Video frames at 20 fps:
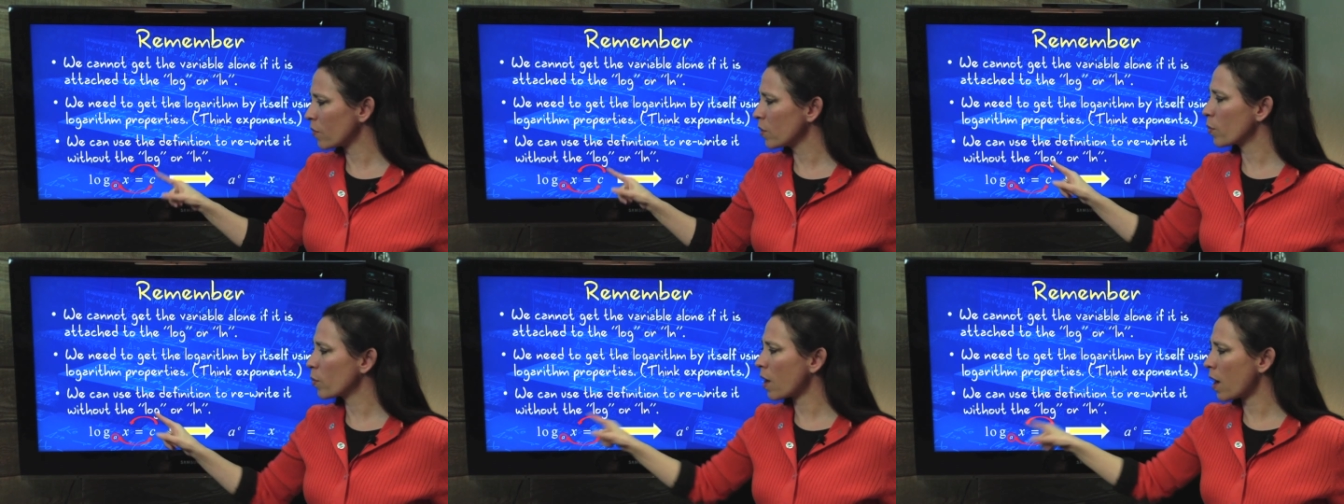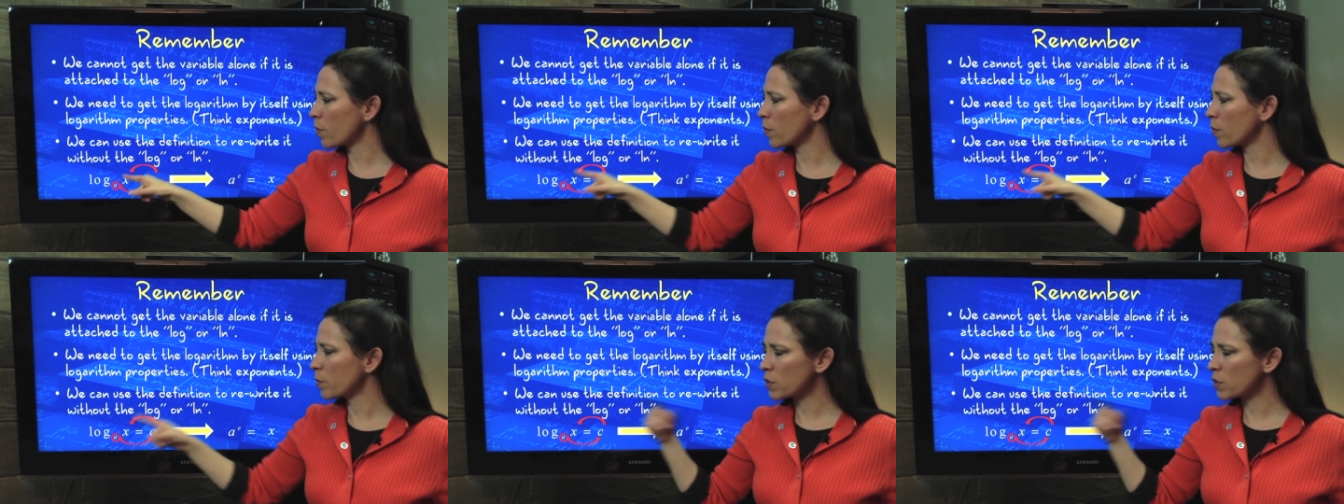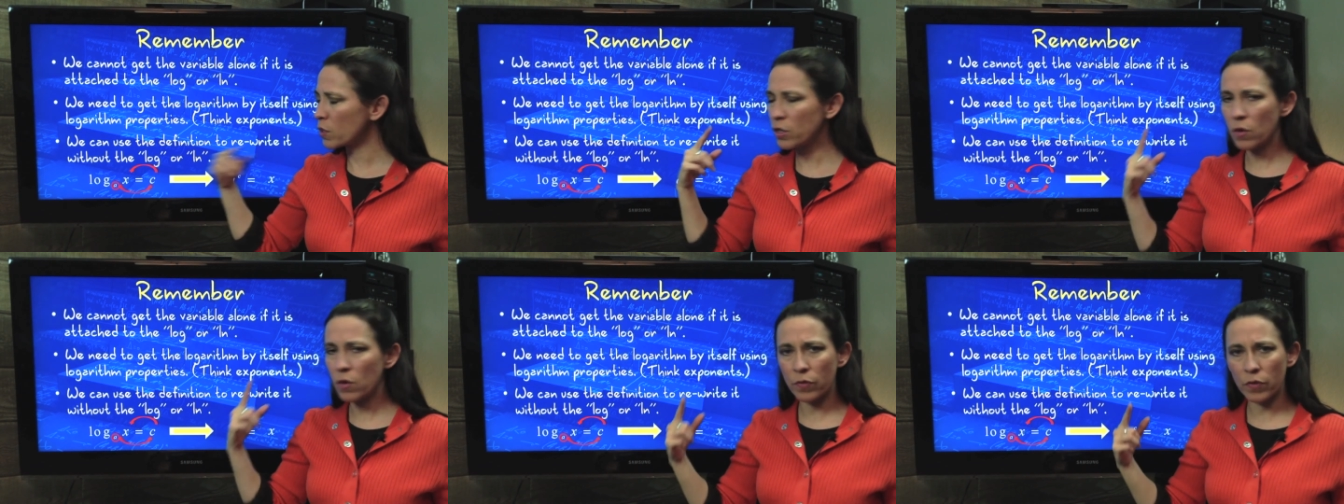problem so
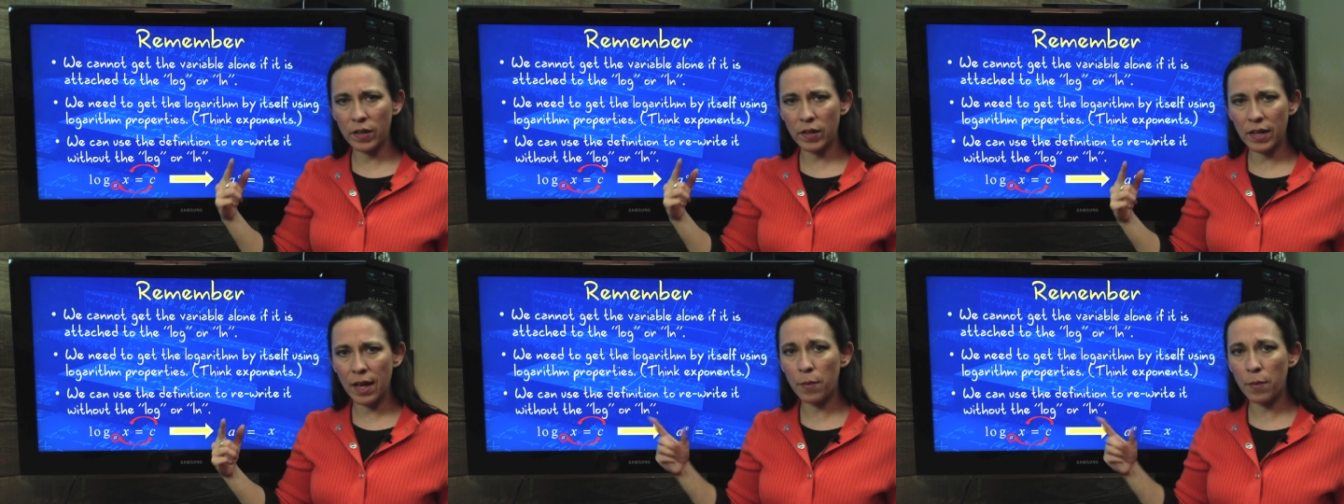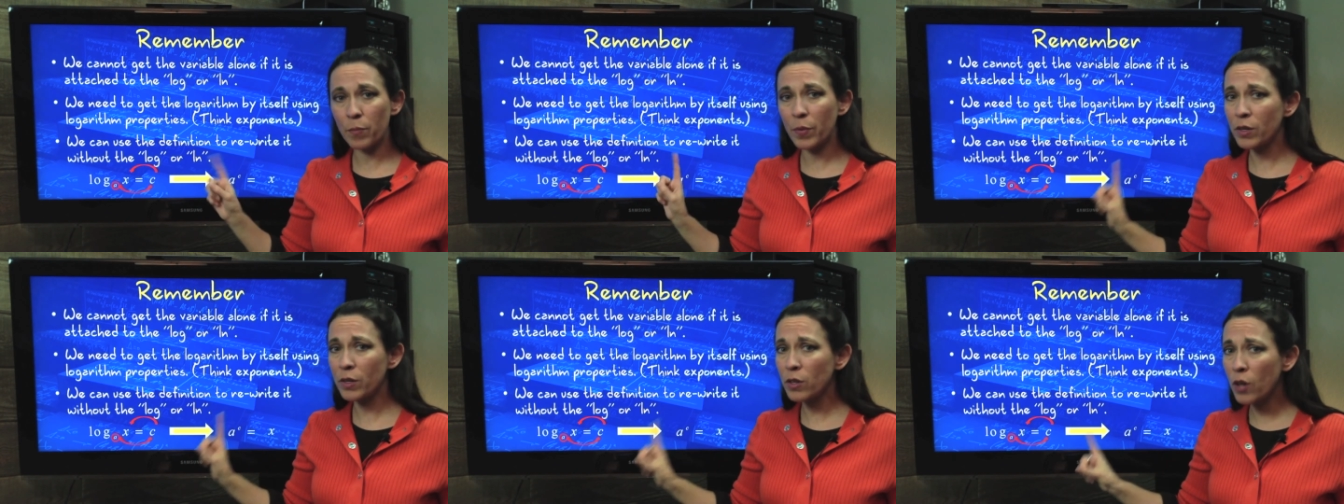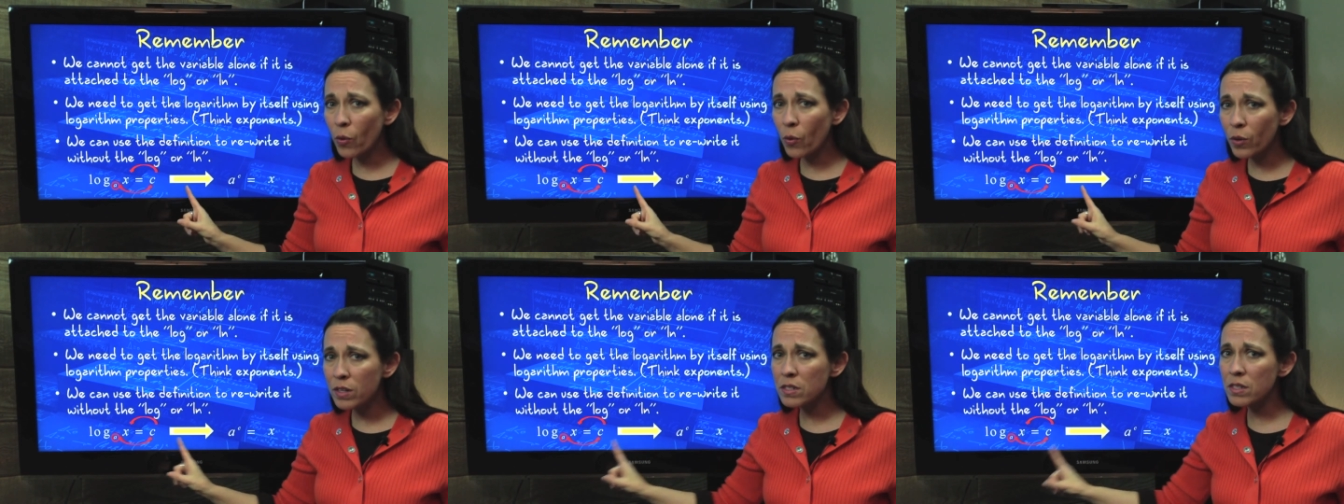you don't forget. But
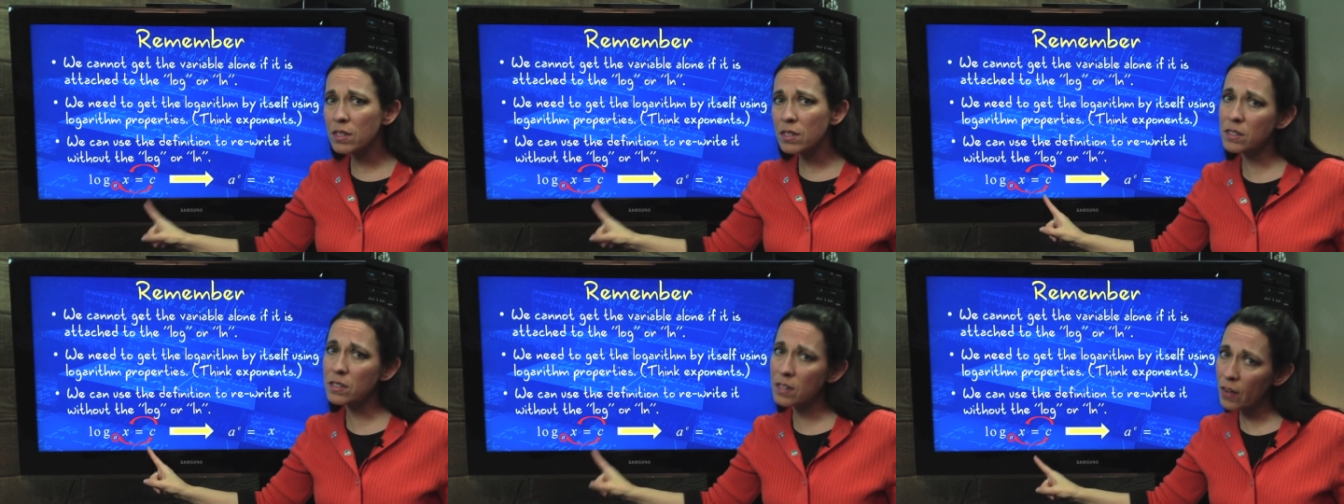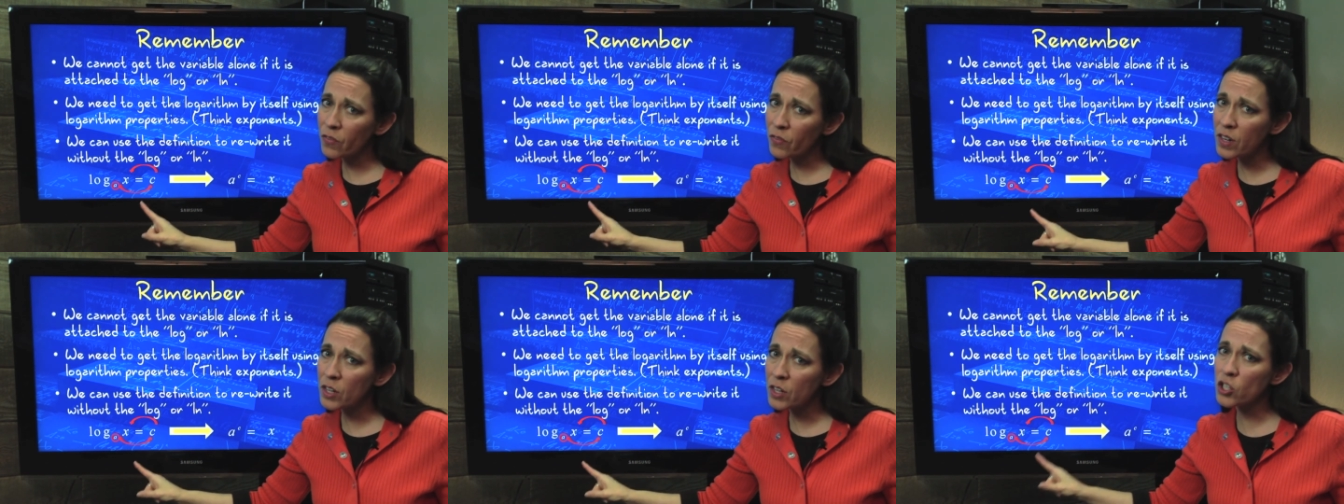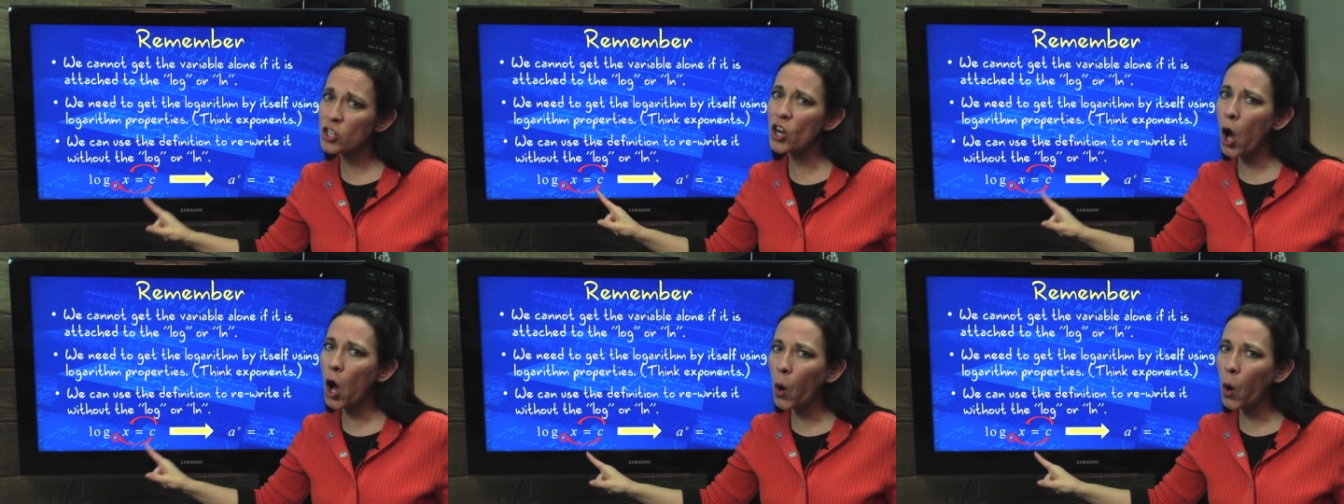notice this definition